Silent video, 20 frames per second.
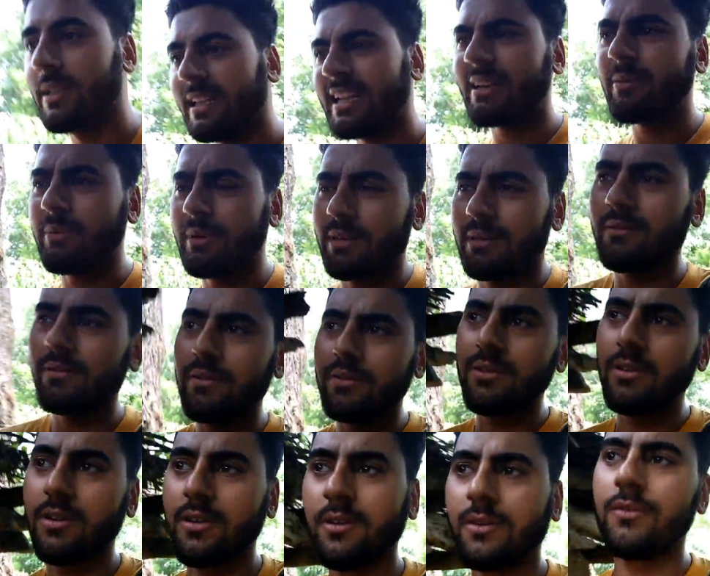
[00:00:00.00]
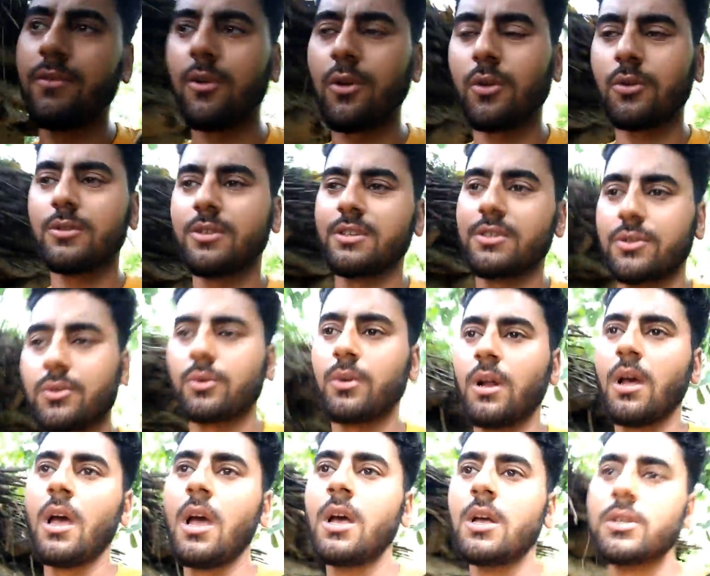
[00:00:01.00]
let me follow this route.
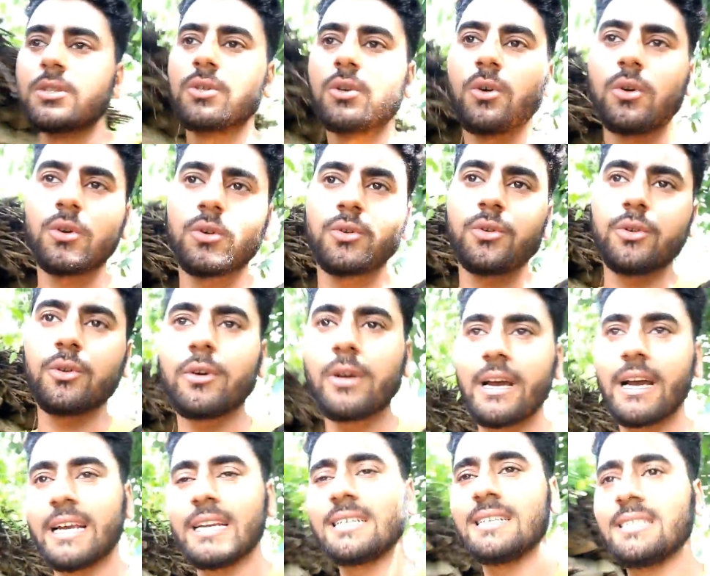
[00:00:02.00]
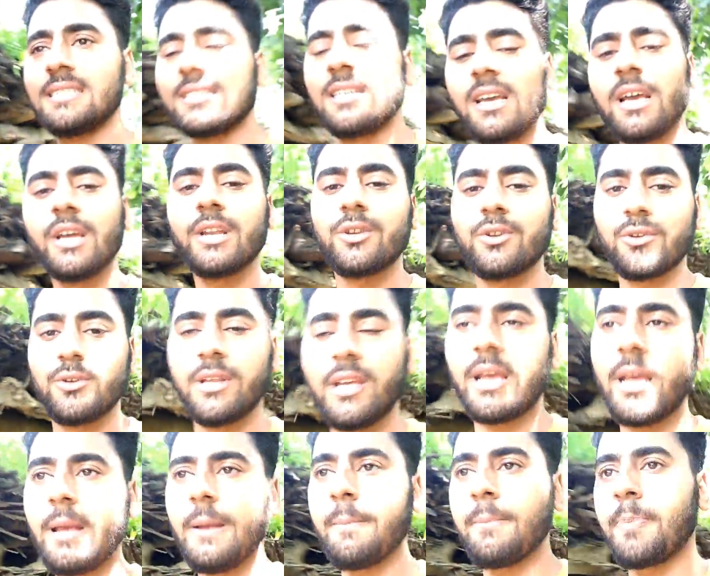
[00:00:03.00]
So do you know guys,
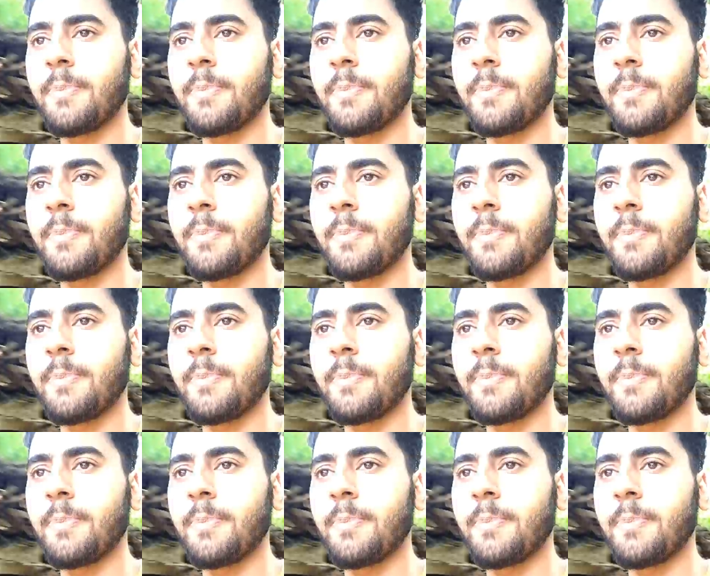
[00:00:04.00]
today